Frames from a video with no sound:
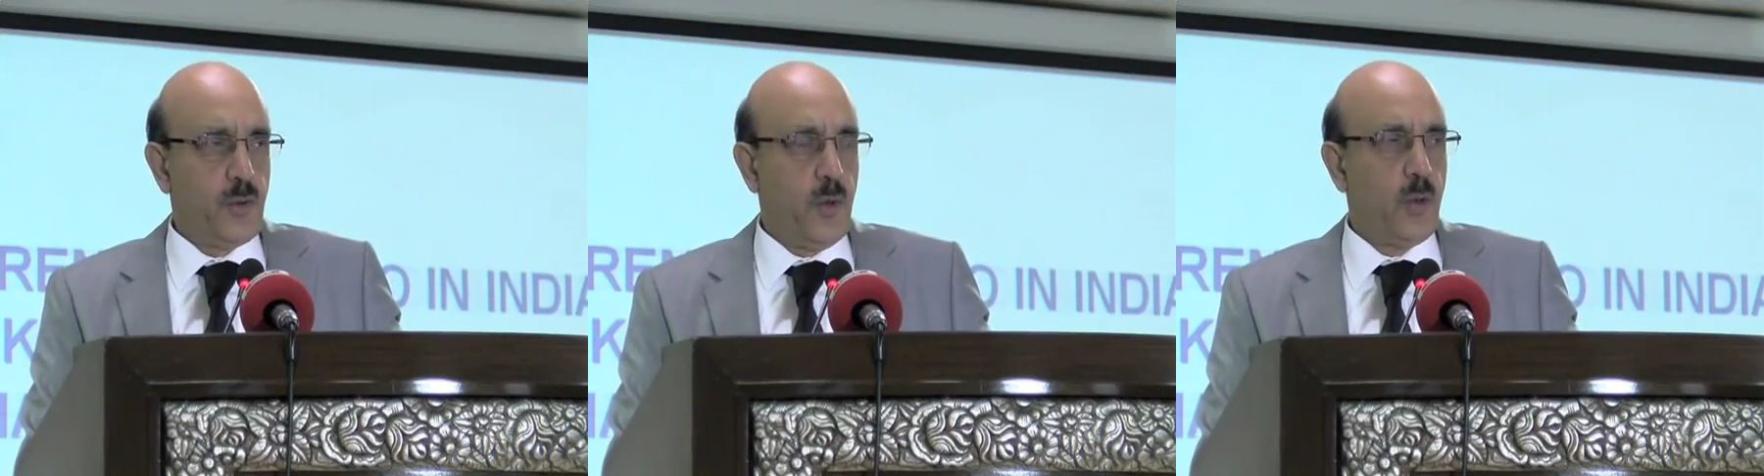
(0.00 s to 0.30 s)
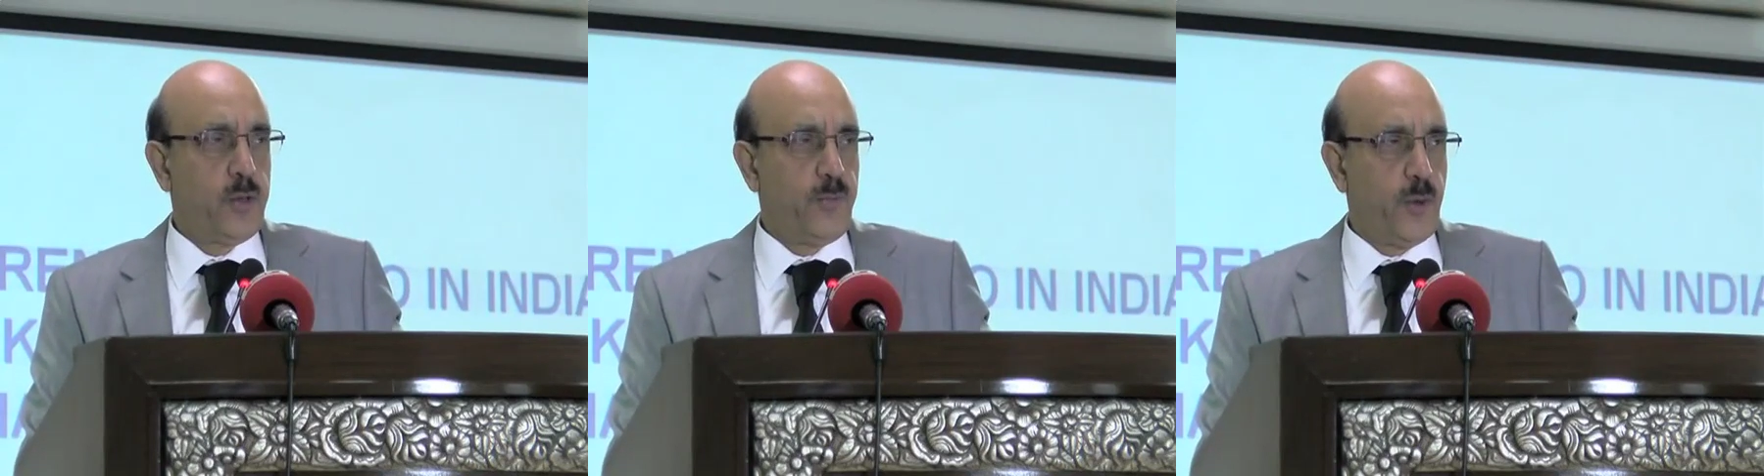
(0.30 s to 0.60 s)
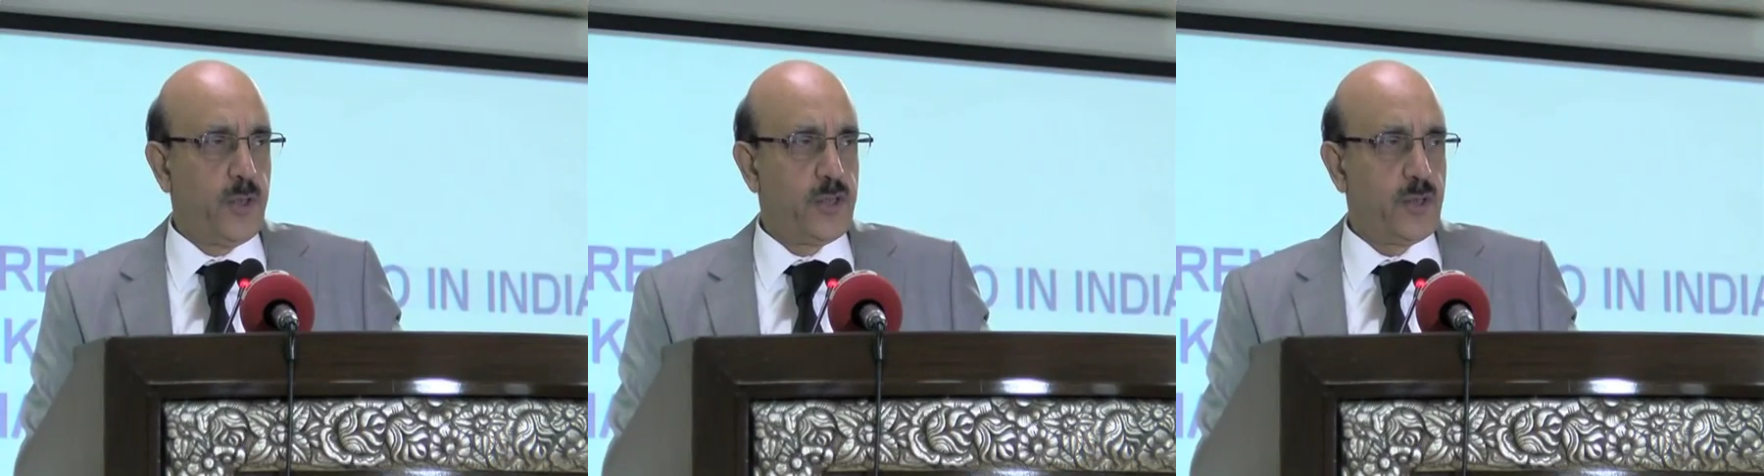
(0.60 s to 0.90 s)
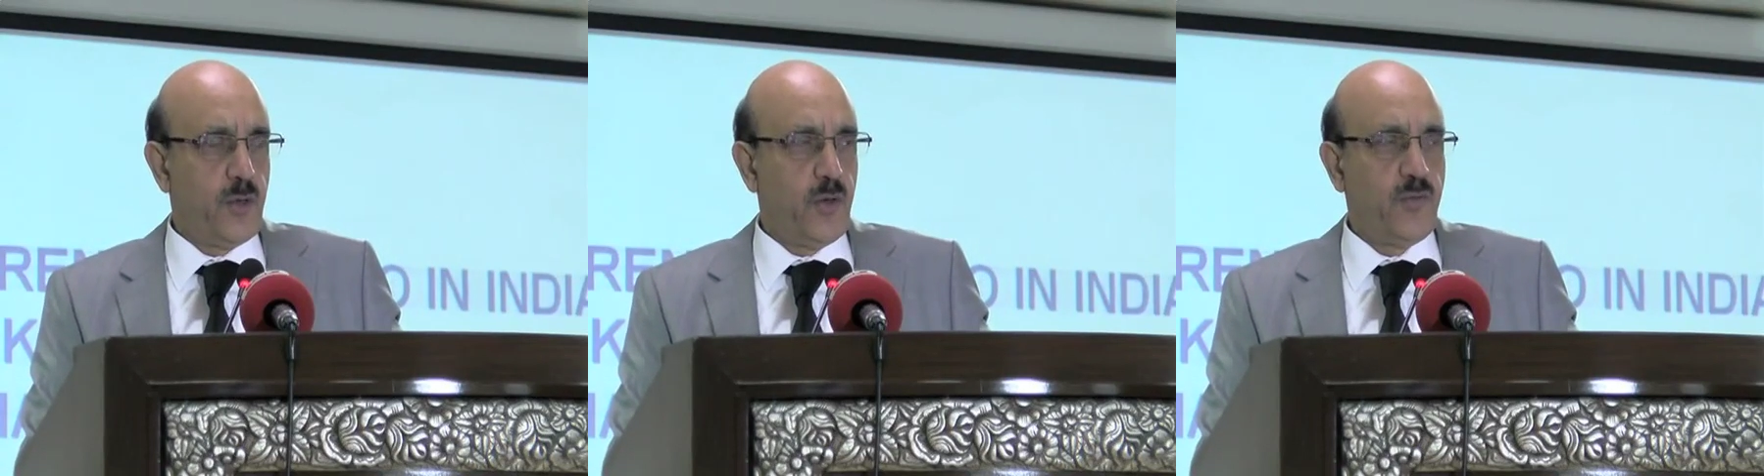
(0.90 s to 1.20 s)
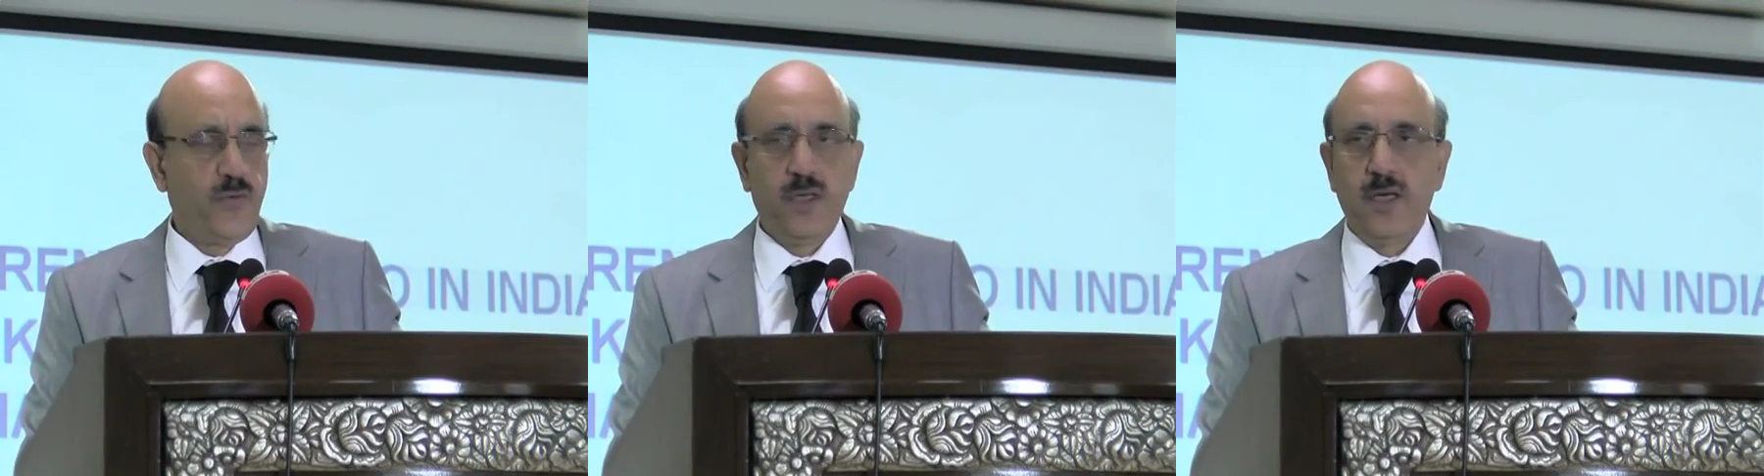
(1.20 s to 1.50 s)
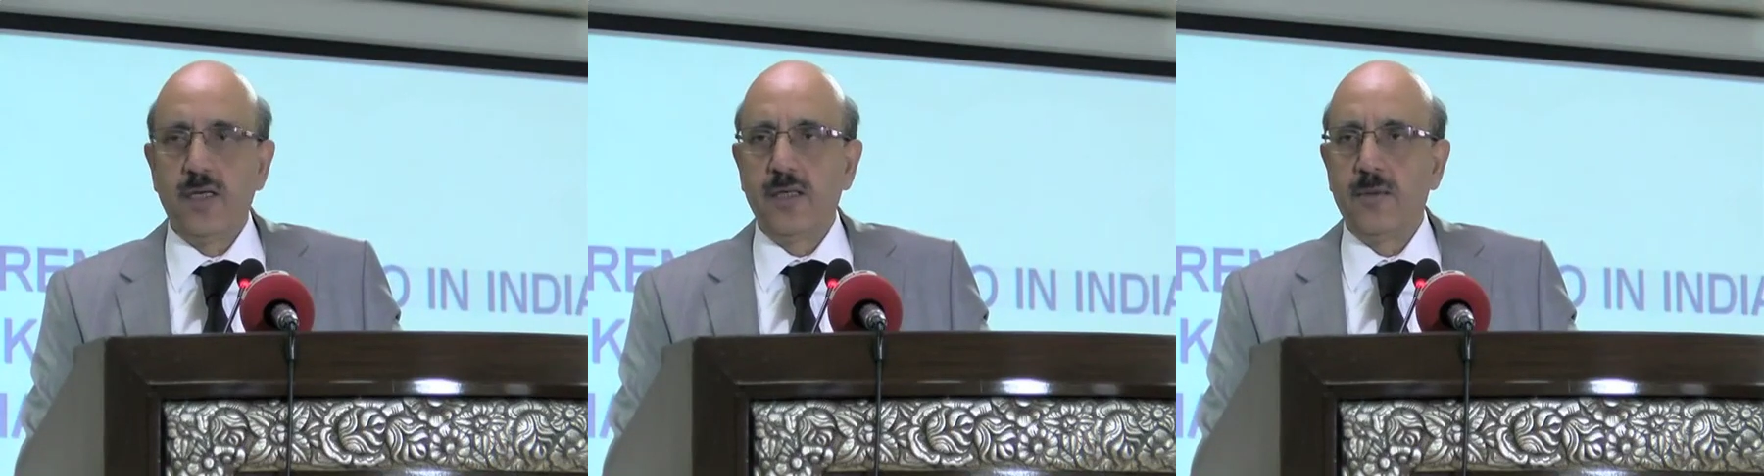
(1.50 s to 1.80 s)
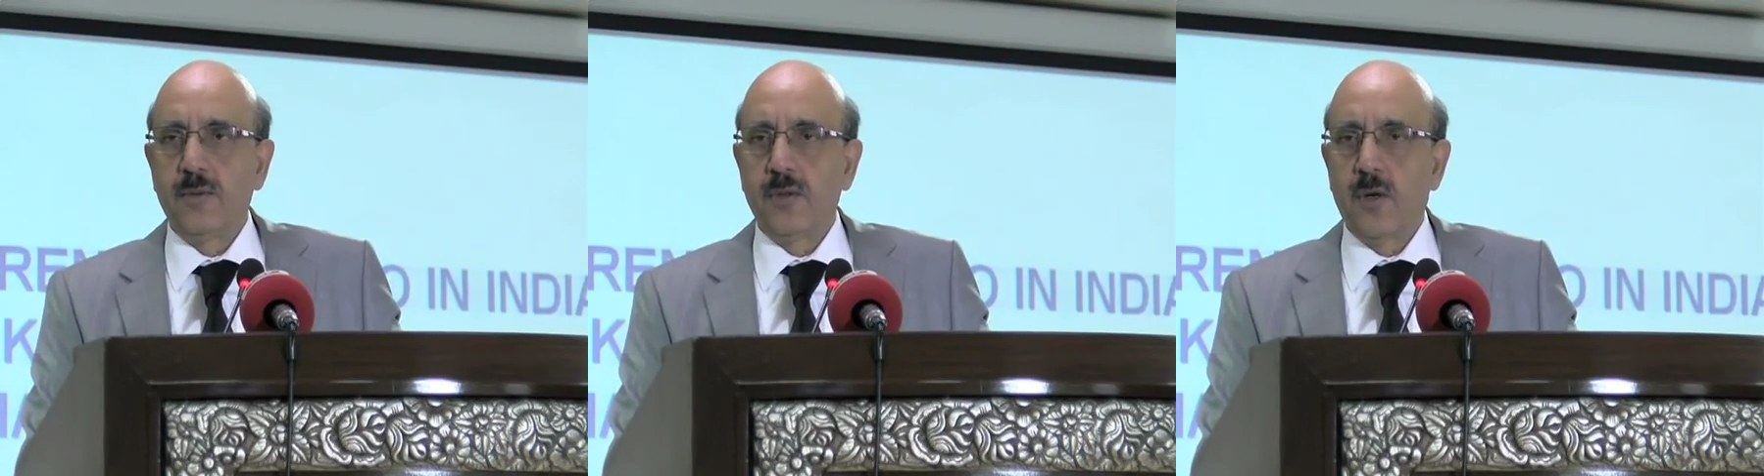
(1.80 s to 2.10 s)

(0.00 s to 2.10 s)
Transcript: all the boys of the Indian